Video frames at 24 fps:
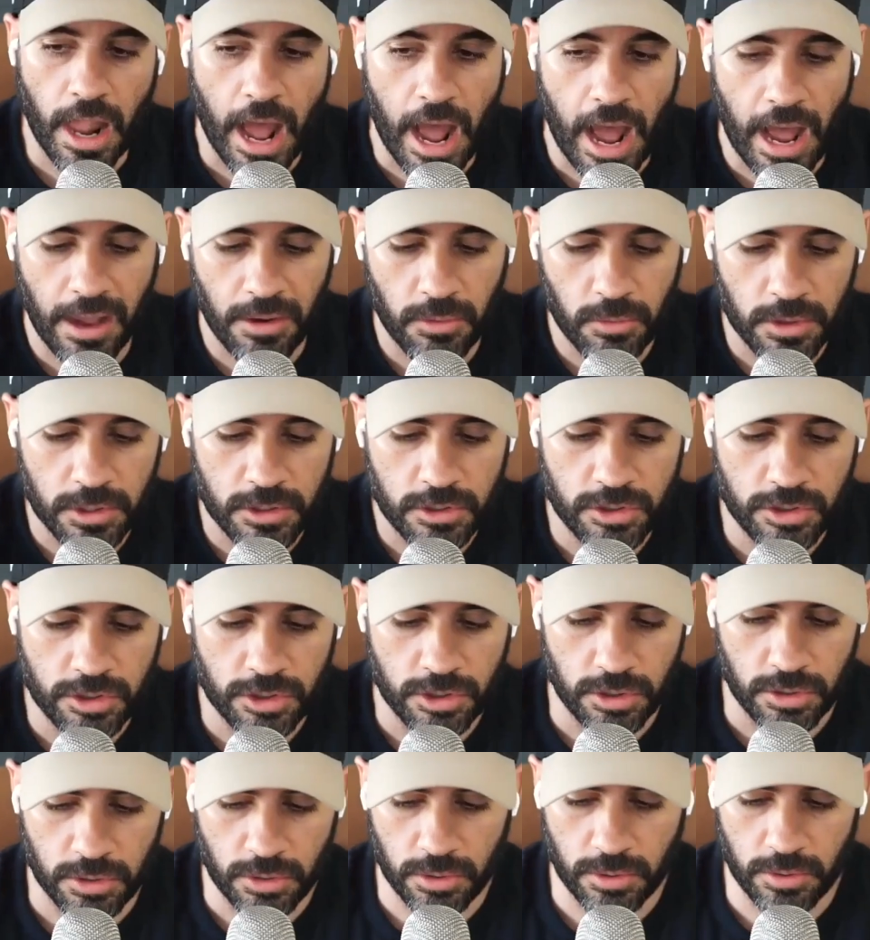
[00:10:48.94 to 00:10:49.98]
I would
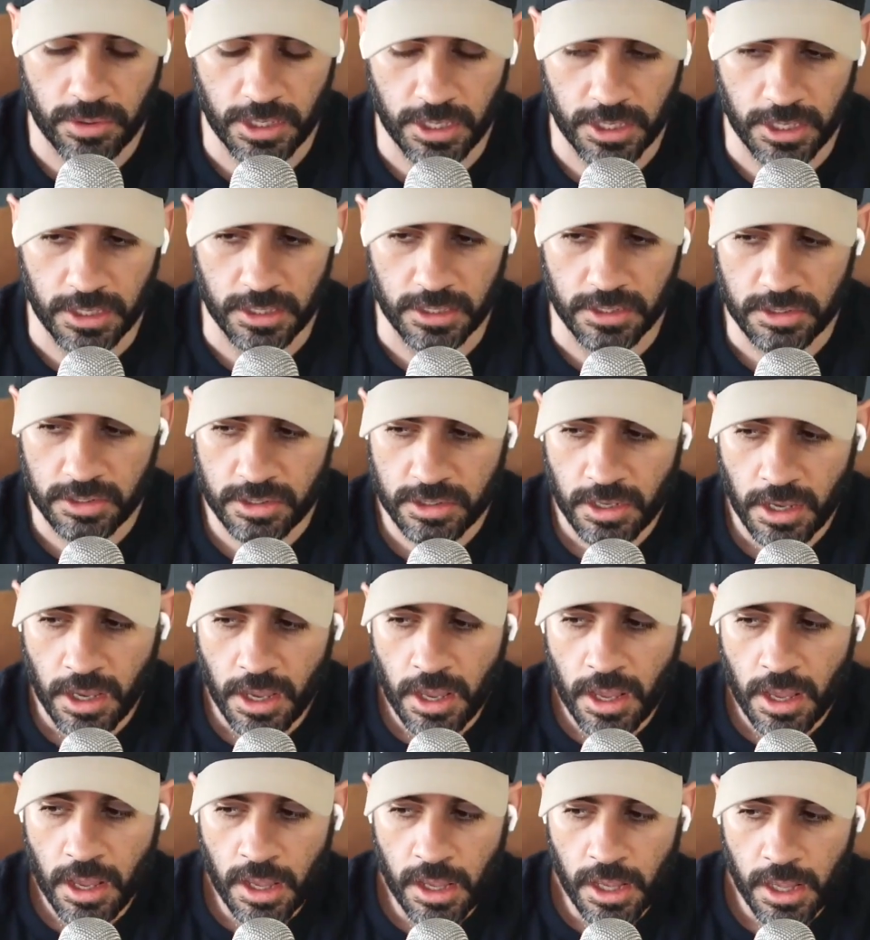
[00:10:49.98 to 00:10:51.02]
do is
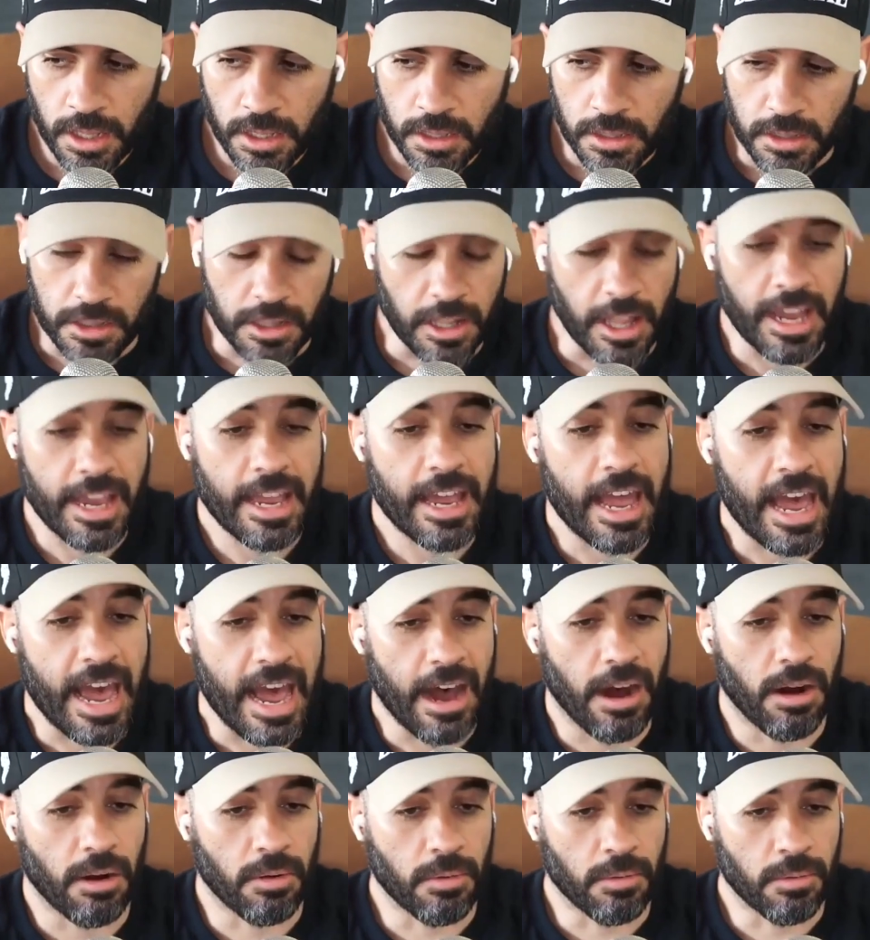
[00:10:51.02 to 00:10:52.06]
lay
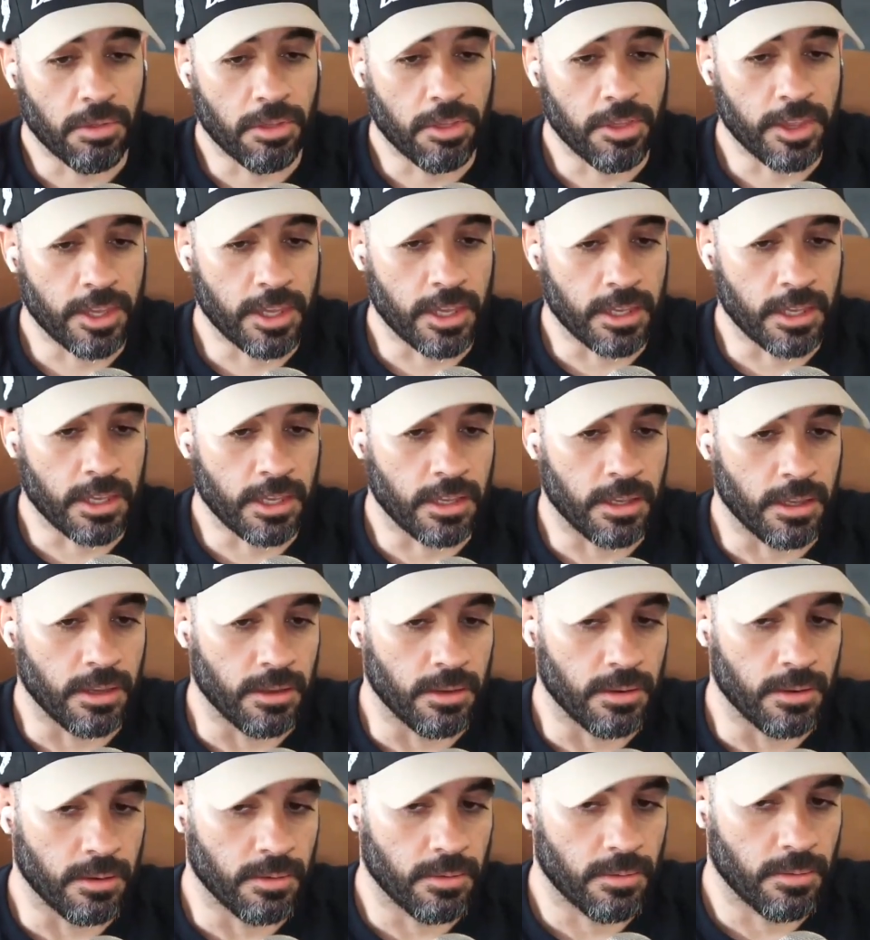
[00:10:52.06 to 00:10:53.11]
out
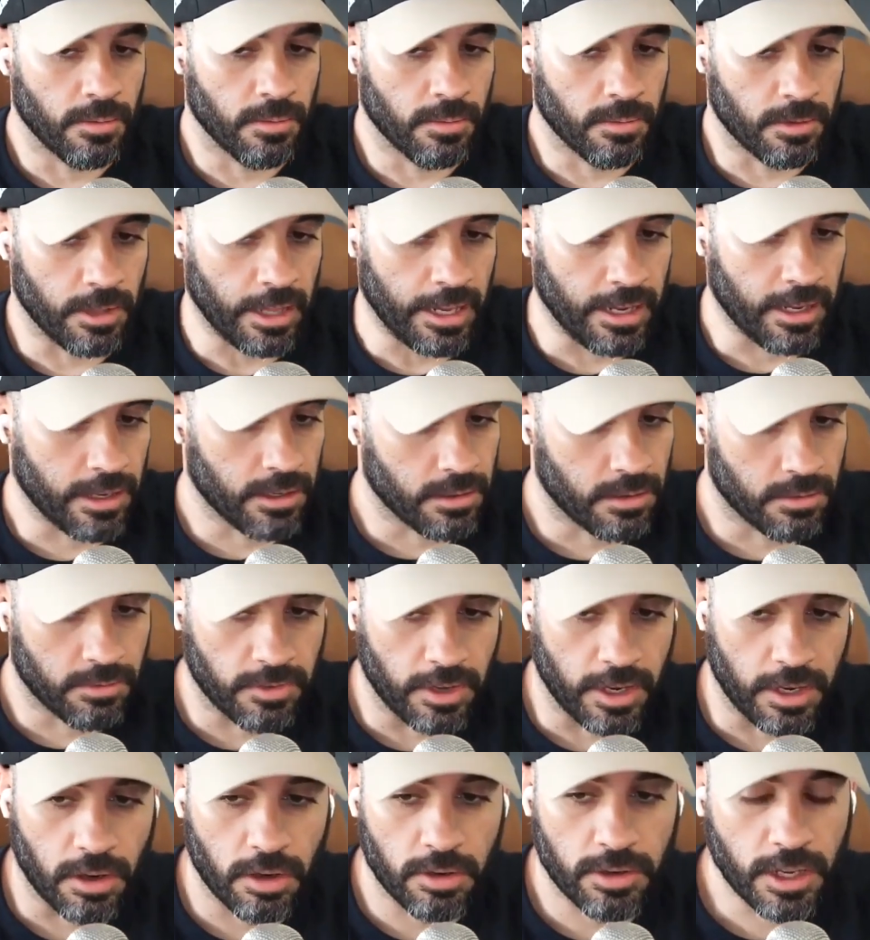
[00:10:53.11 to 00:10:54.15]
the land of,
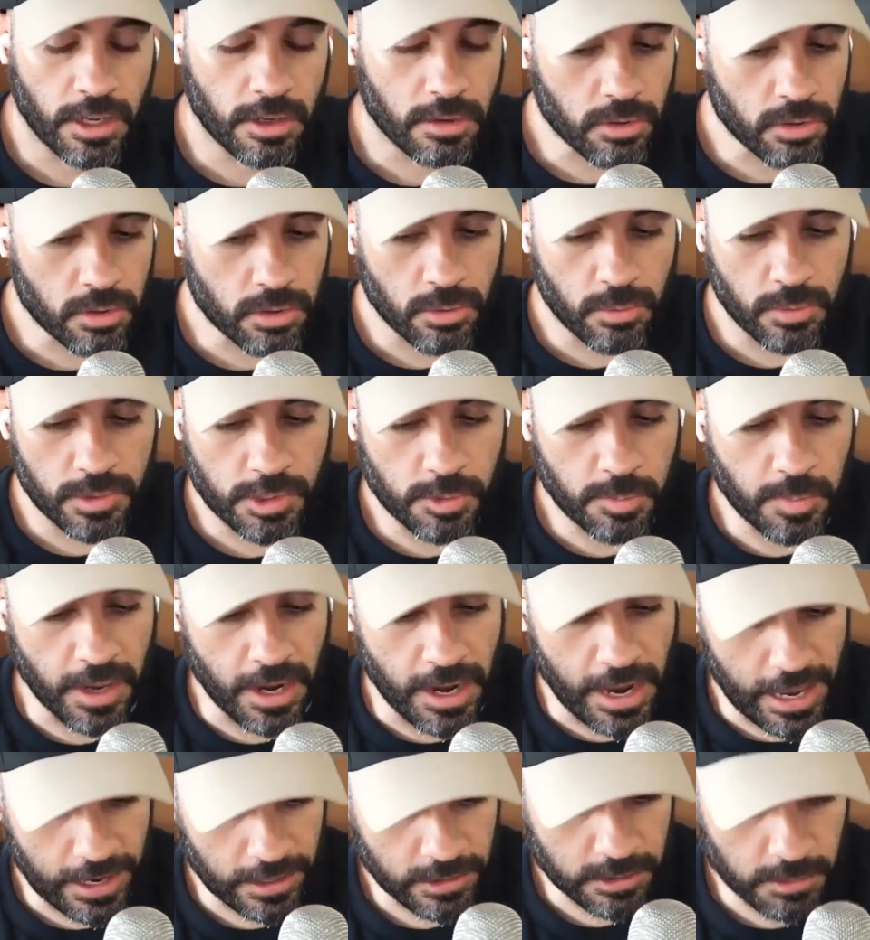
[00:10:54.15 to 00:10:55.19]
like, okay, cool, we spent
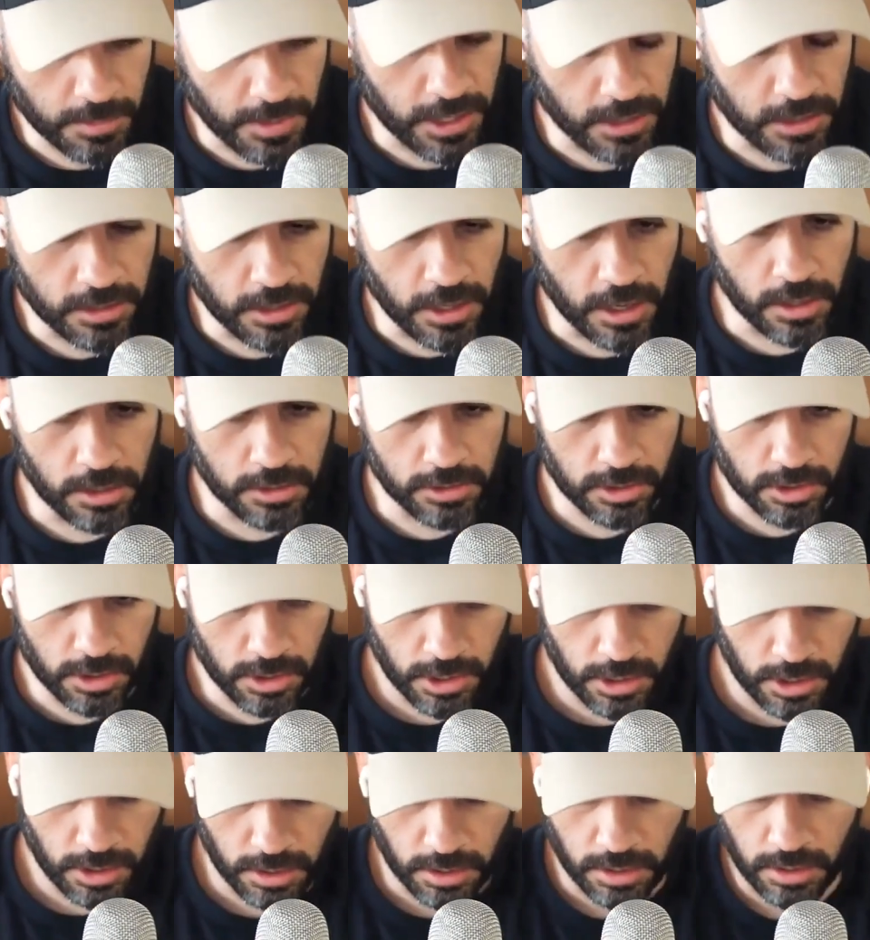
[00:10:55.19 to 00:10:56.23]
X amount of dollars on
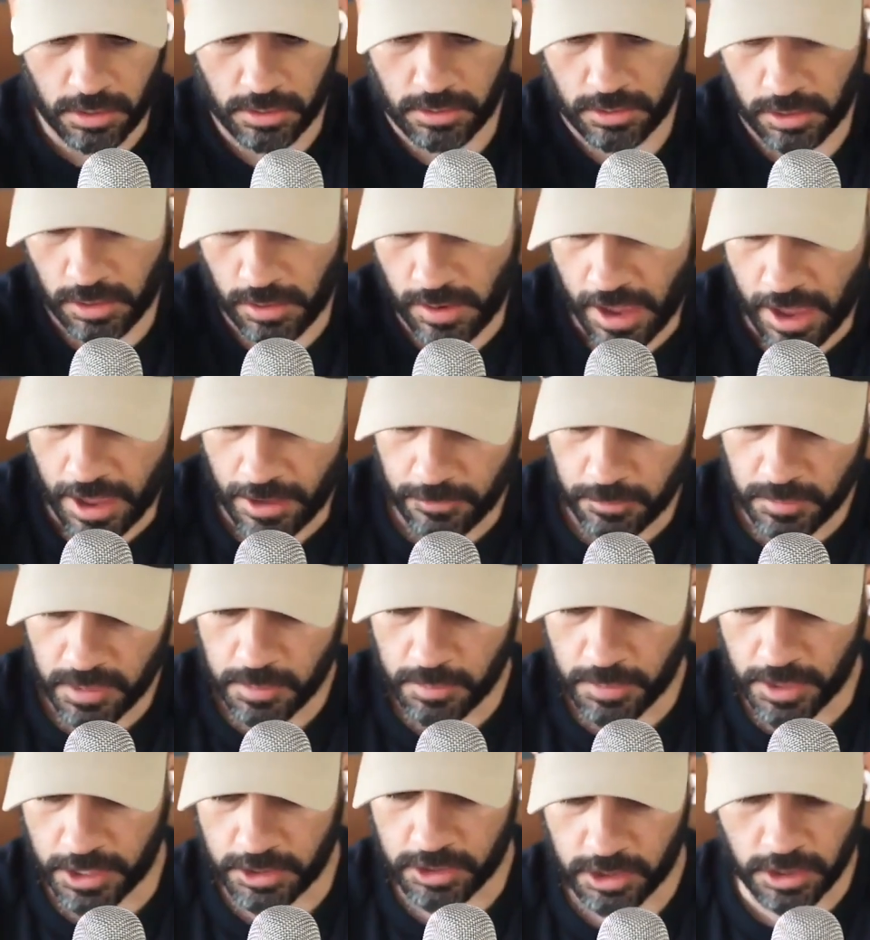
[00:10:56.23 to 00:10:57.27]
here. You have me
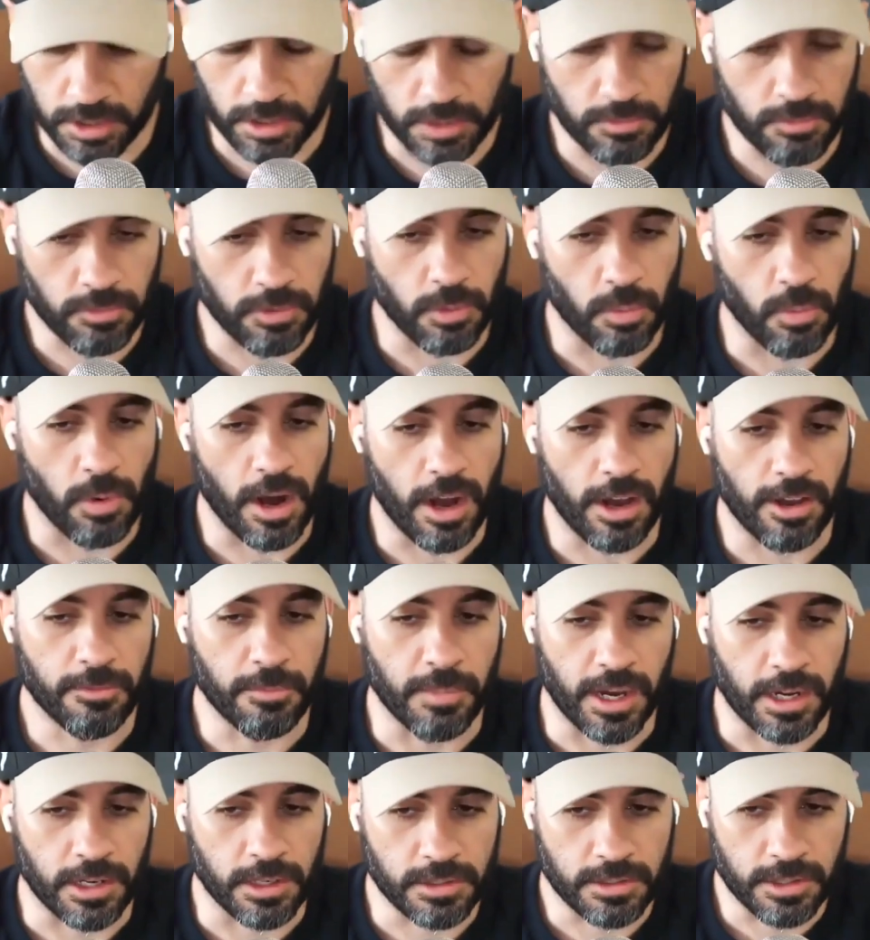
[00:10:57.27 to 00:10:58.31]
budgeted for Y
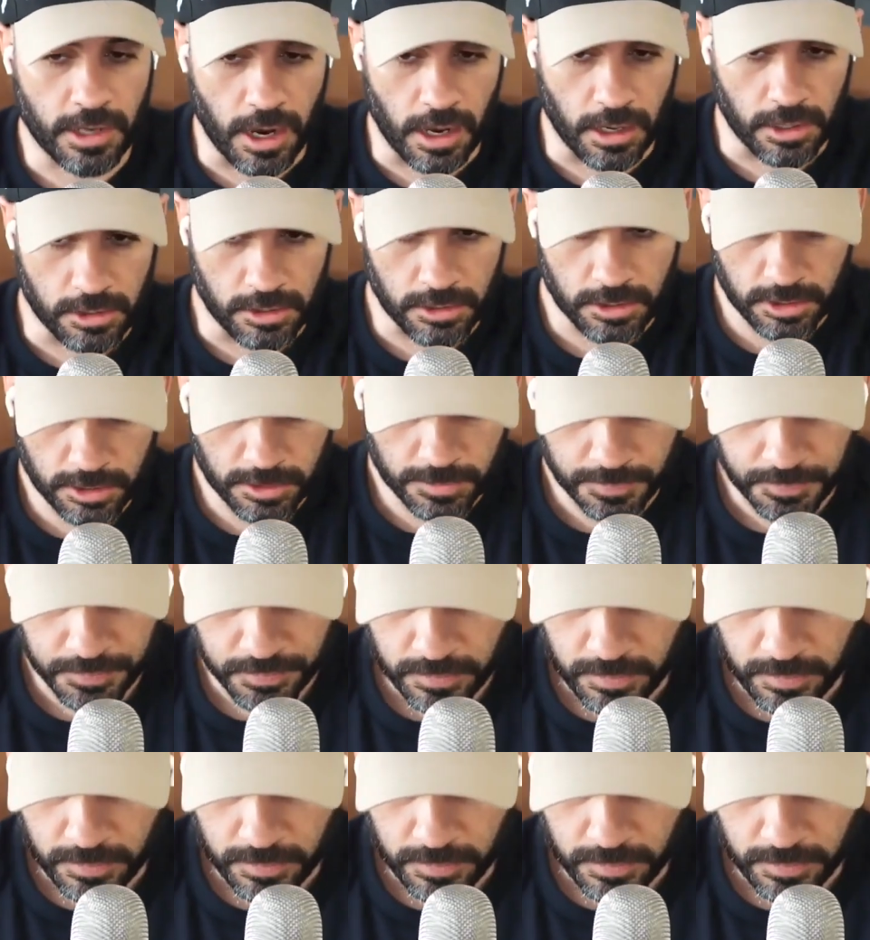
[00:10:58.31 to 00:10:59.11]
amount of dollars.